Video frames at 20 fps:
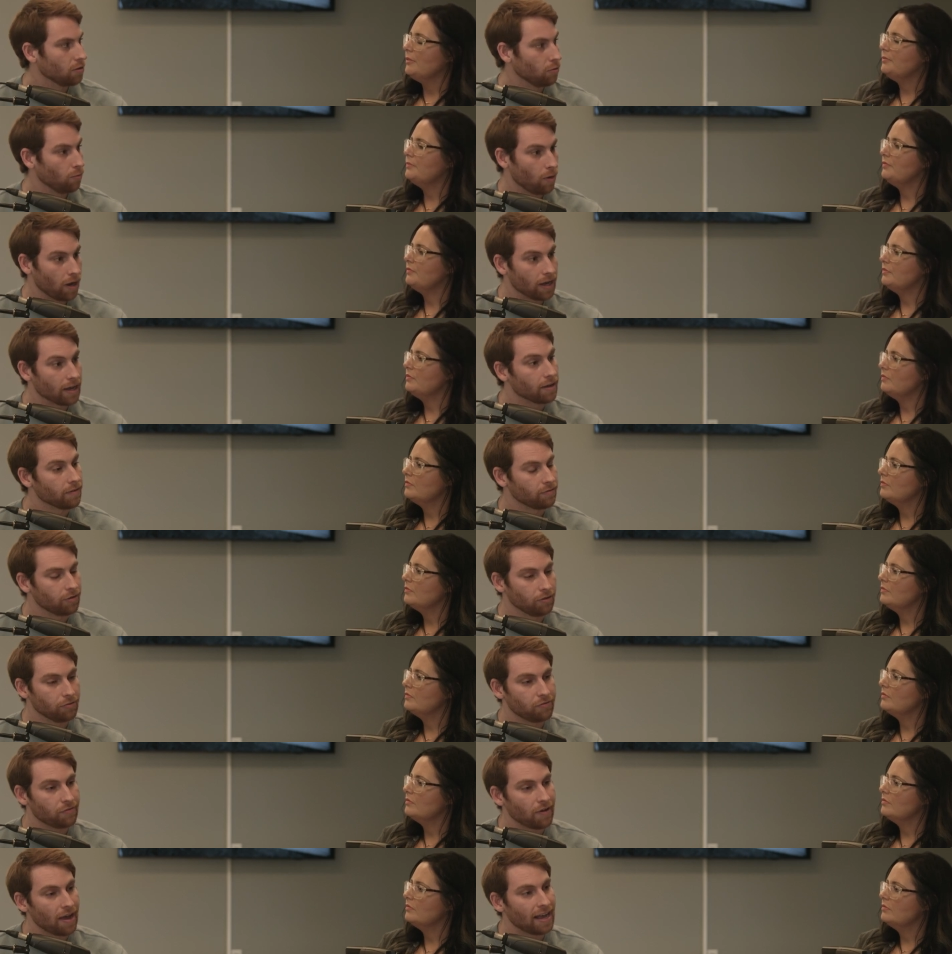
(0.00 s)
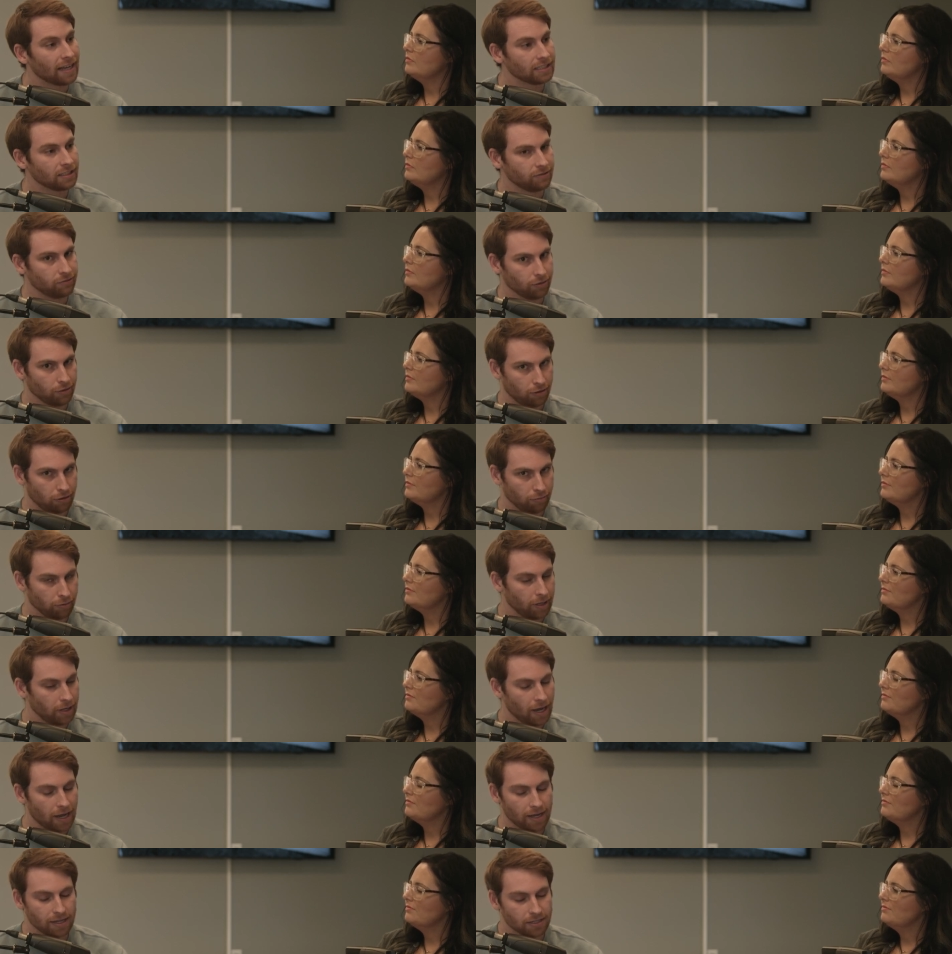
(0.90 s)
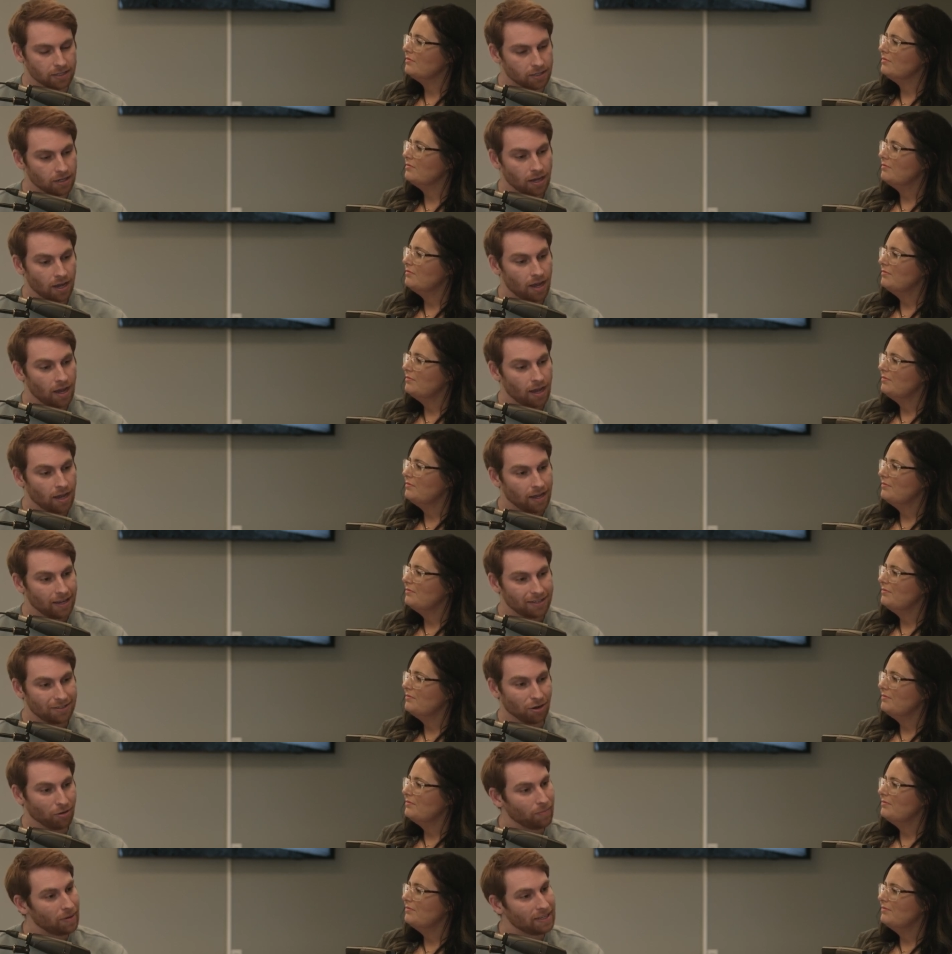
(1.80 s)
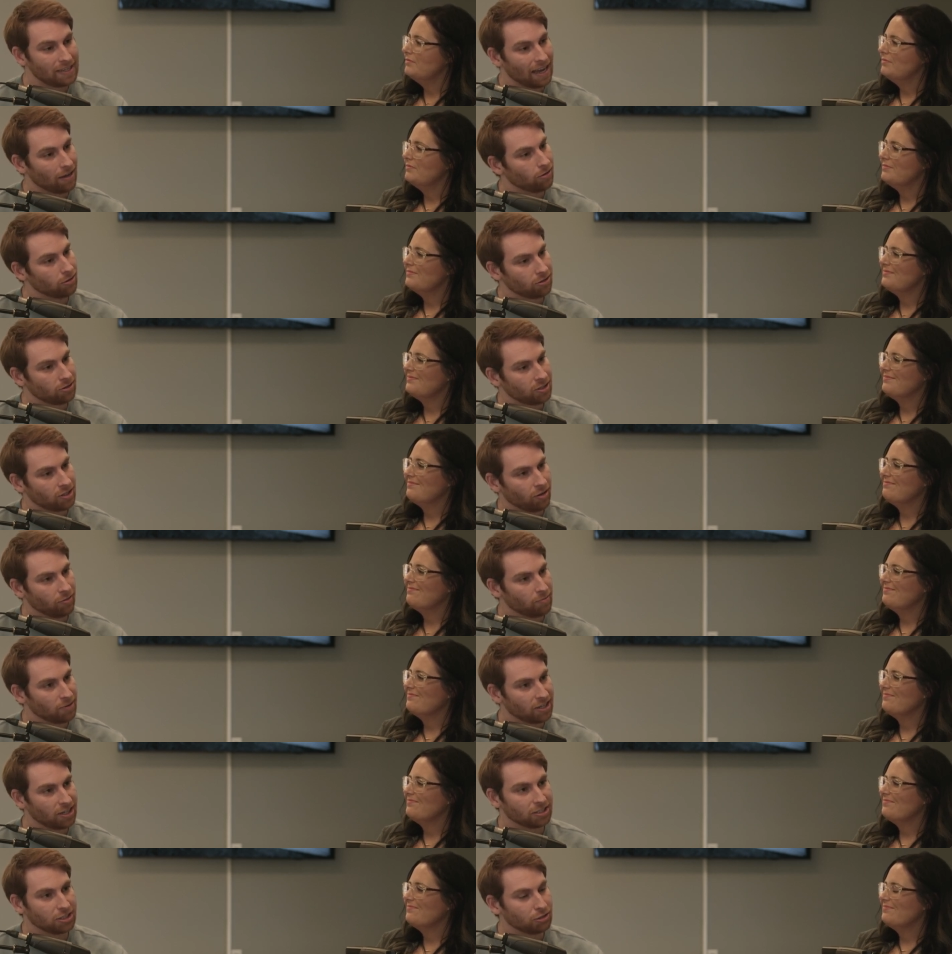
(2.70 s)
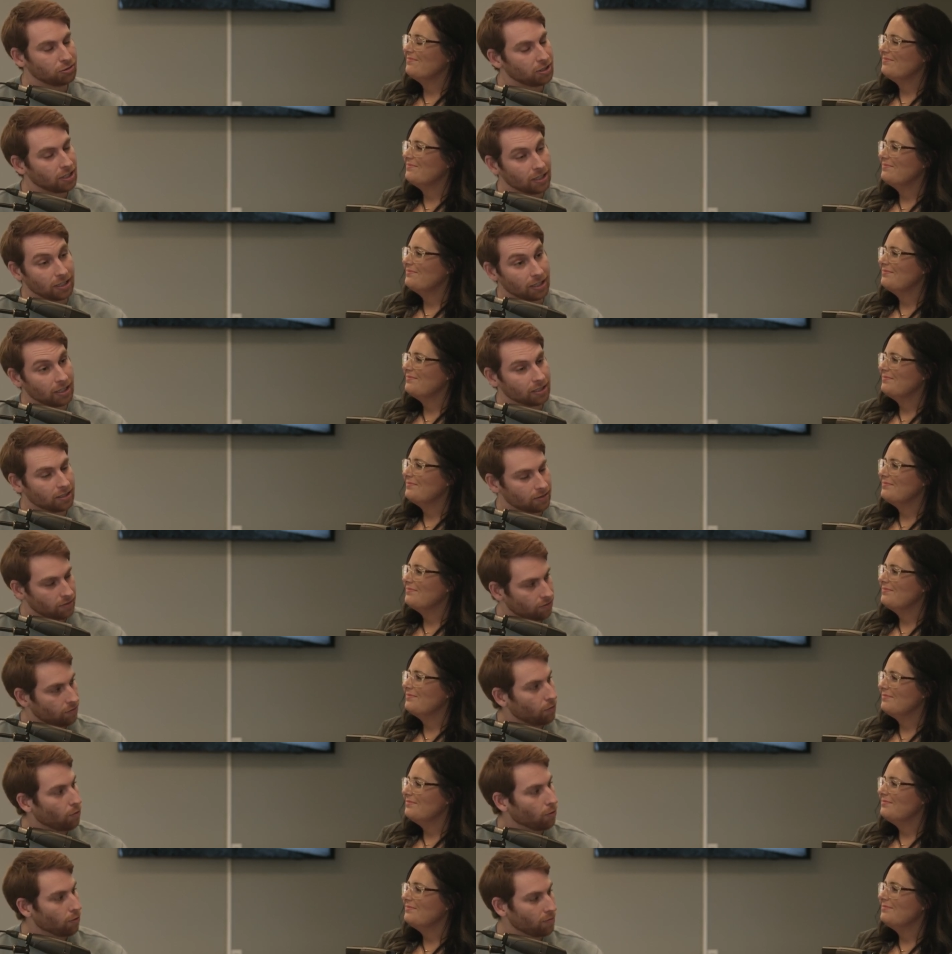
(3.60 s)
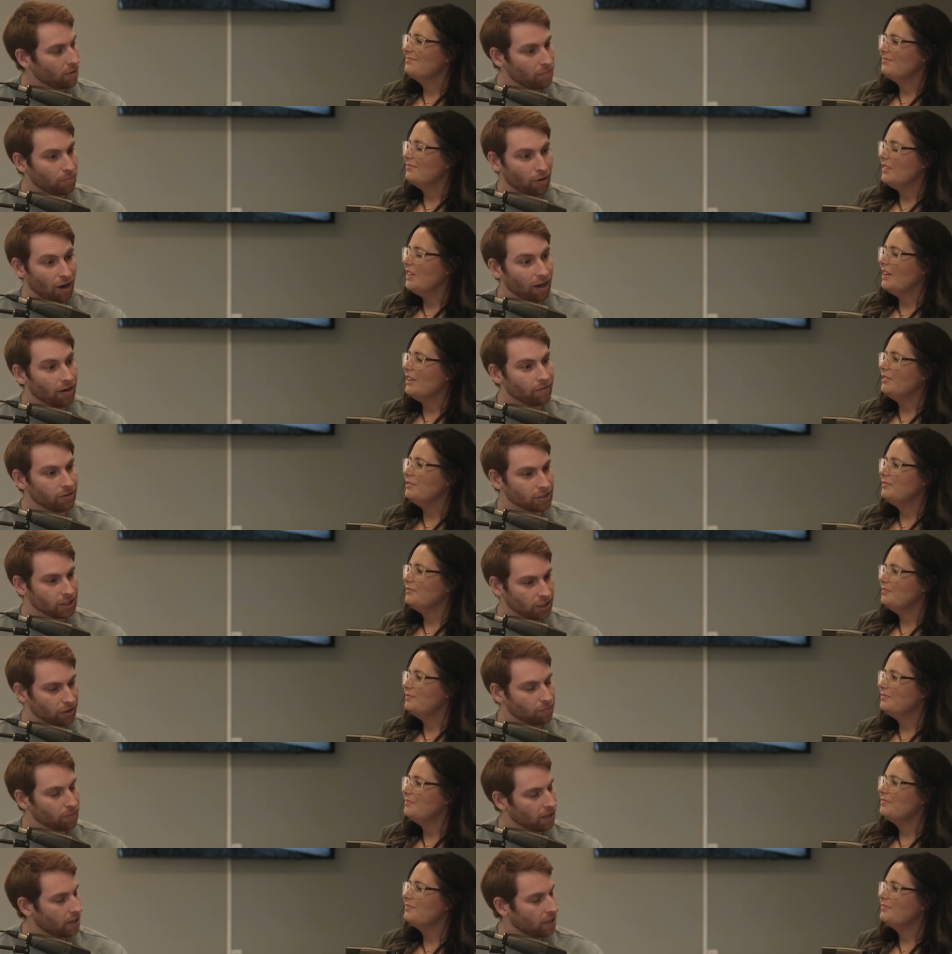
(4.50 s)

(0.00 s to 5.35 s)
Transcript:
Speaker 1: yeah. the way. If you fast for three days don't be down on yourself because you didn't get to four. Be proud yeah. of yourself